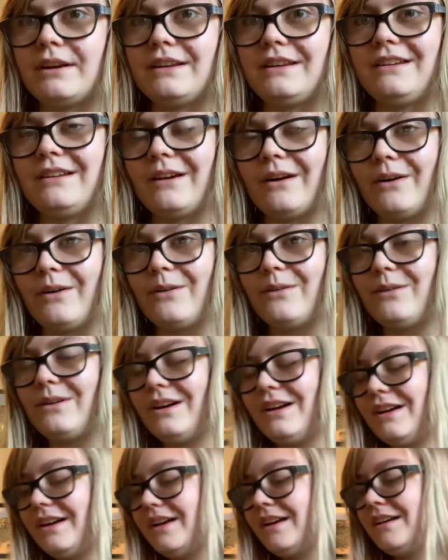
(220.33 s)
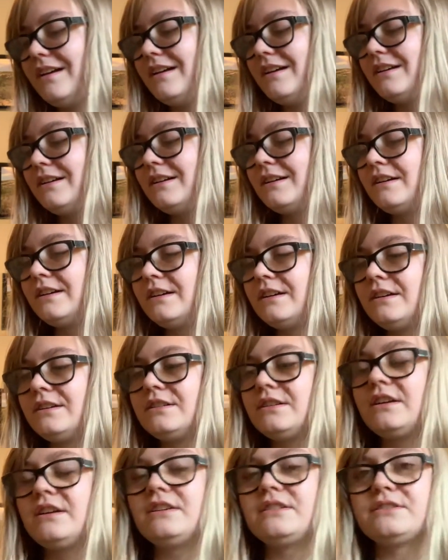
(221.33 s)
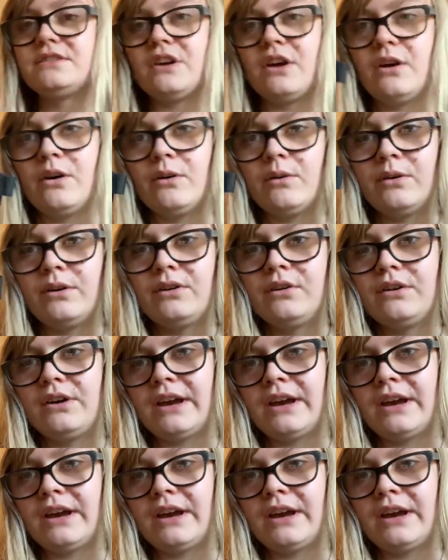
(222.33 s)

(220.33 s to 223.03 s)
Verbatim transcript: you know? So